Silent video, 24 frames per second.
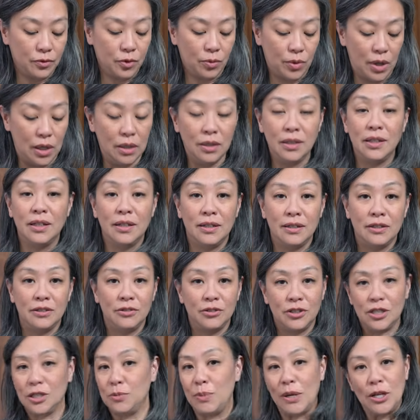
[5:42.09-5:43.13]
well,
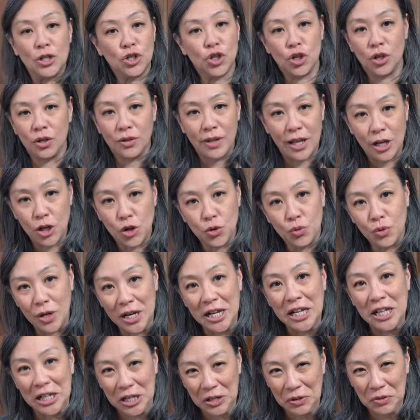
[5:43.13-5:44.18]
just make sure that you
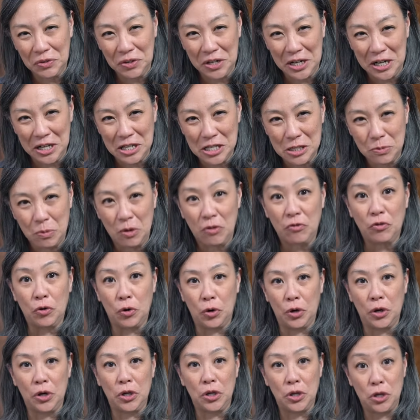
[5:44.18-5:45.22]
read the ingredients
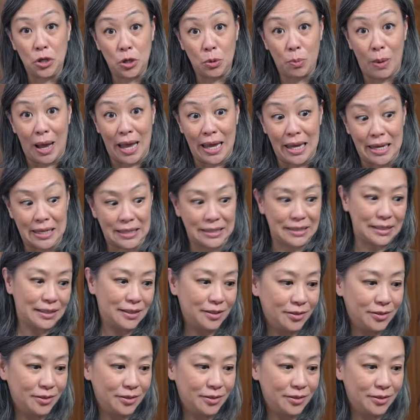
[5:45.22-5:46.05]
before you buy it.